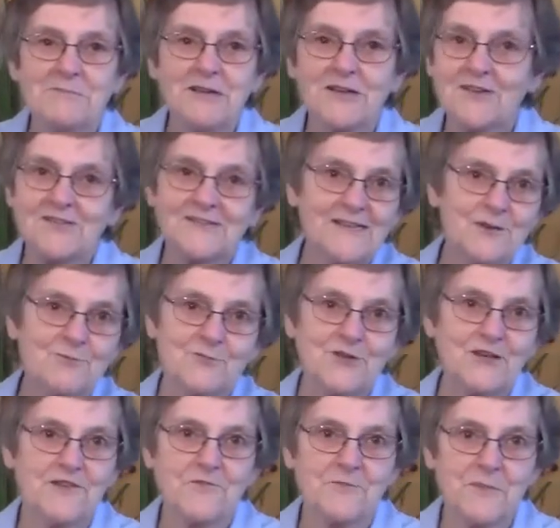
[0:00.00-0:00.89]
because I
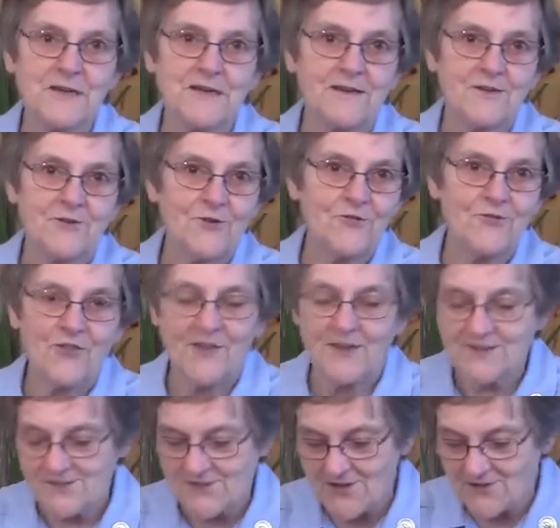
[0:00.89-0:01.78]
would have been in her
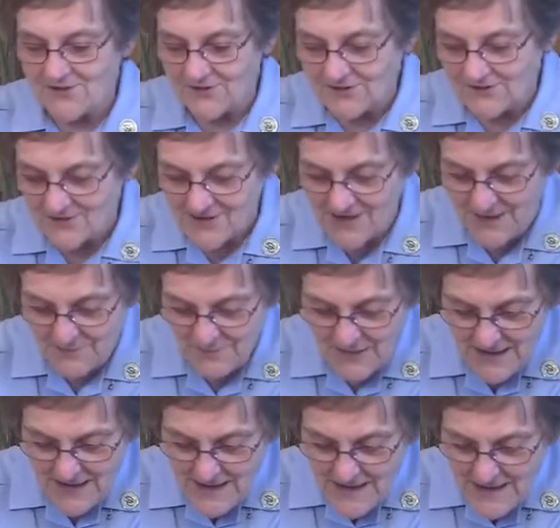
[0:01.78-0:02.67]
things all the time.
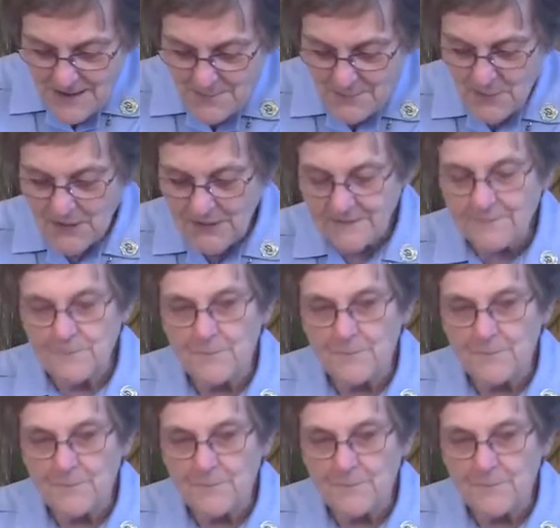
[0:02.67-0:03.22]
But